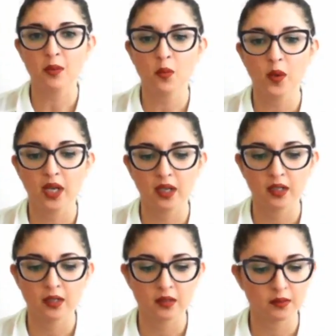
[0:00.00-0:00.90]

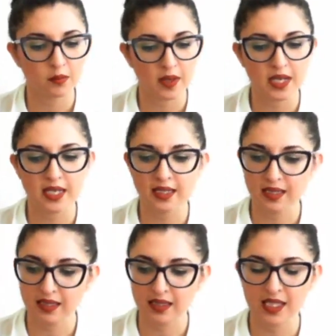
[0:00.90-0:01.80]
where
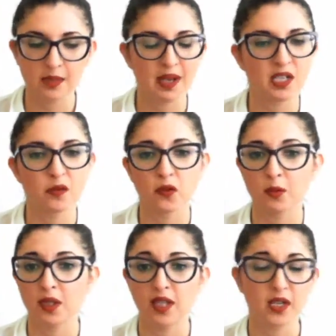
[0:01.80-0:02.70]
it's expected from
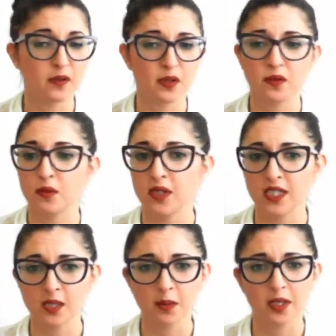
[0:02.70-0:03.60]
a lot of different
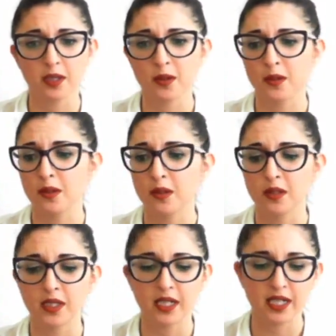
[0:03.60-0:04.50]
reasons,
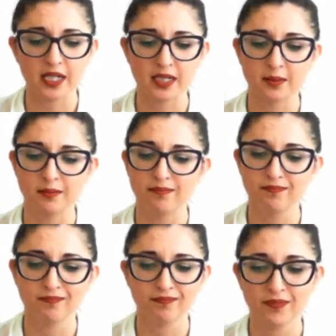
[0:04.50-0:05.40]
political,
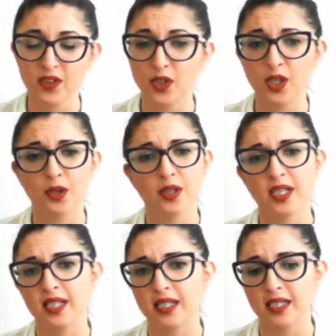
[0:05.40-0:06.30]

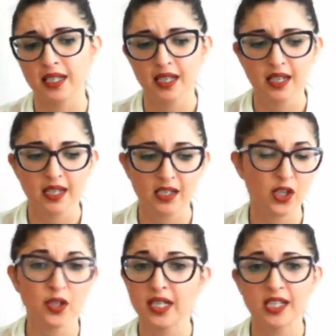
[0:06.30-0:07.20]
security
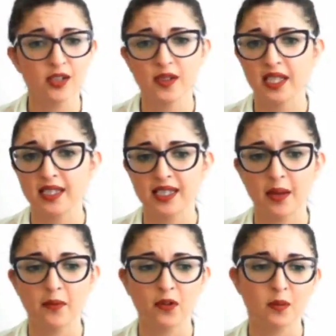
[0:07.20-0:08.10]
issues that
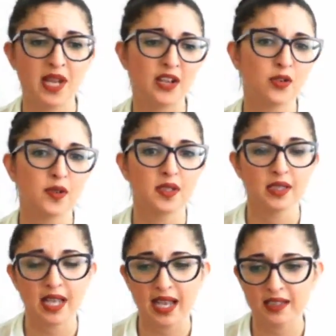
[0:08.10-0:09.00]
stem from natural
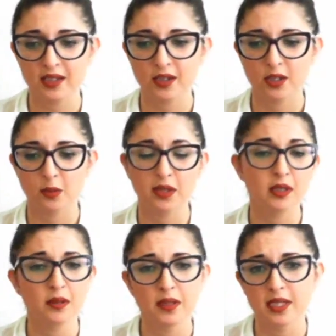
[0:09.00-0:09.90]
disaster,
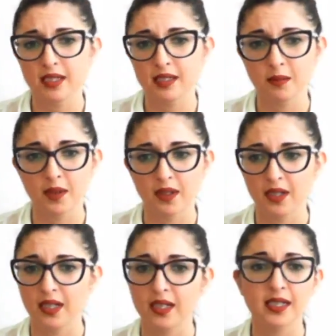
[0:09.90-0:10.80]
political
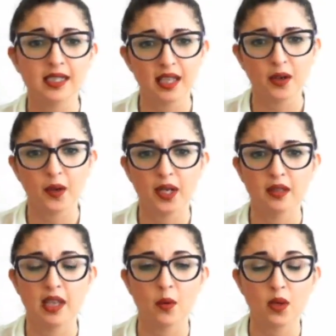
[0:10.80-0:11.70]
instability, etc.,
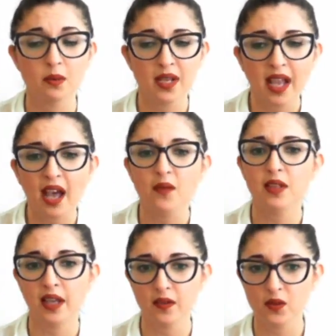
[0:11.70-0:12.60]
that we may have a
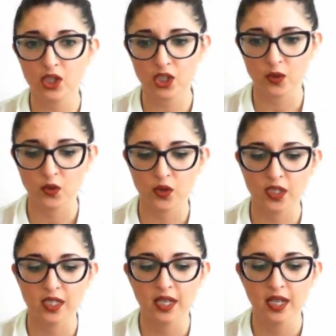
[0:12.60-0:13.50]
lot of
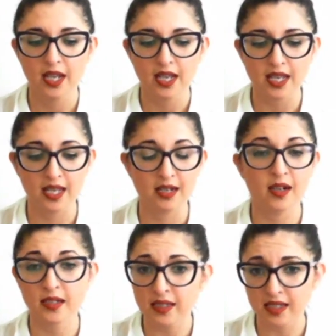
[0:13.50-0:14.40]
children in
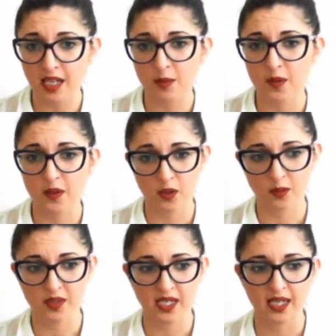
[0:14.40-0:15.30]
unstable
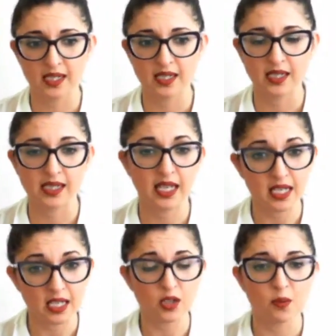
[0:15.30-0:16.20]
circumstances that
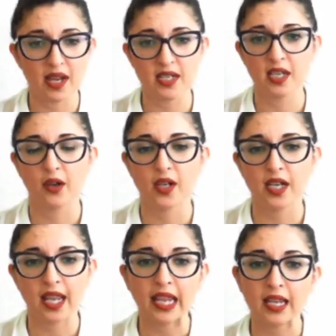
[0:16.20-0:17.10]
need humanitarian
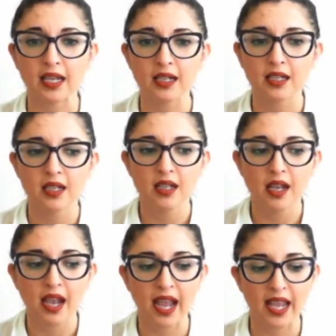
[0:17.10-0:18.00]
aid.
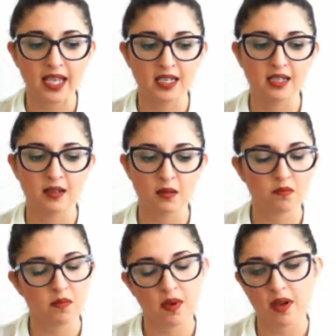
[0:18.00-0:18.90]
And
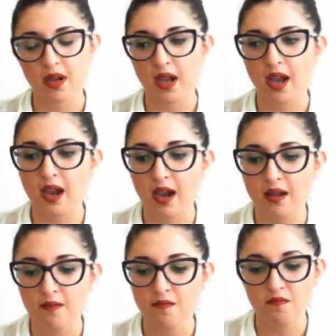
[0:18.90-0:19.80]

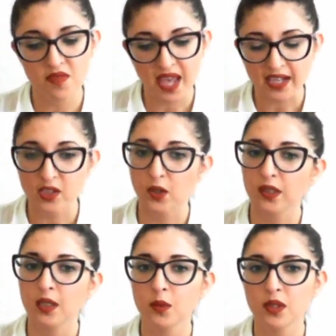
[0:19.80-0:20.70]
that
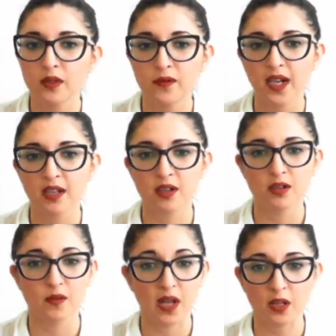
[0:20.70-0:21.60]
certainly will affect their
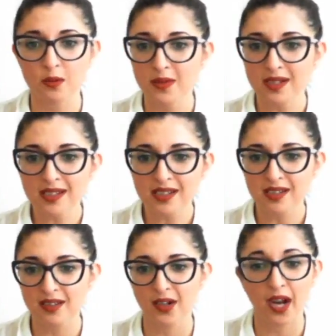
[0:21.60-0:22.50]
development,
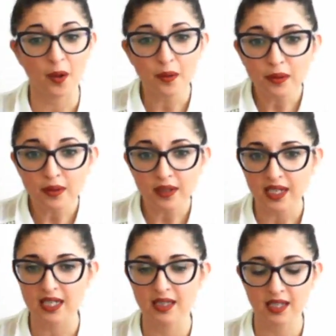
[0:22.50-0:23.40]
their health,
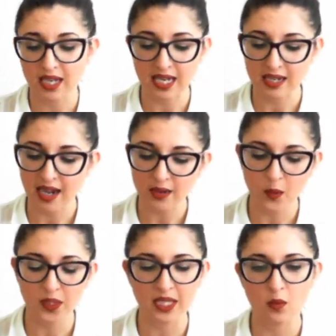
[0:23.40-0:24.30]
not
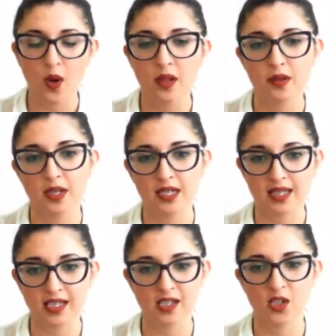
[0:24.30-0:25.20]
only while they're in
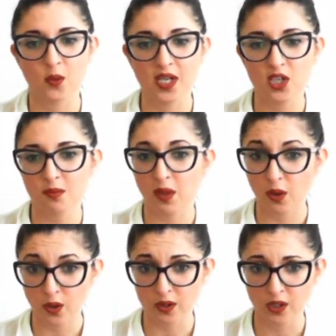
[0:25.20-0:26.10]
that situation, but
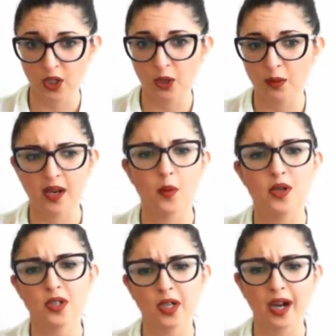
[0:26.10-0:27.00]
long term. And I
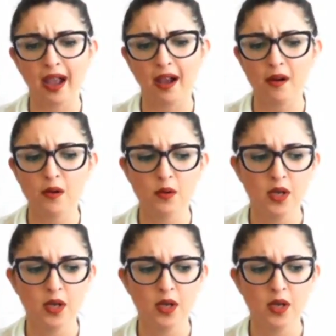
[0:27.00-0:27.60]
wonder how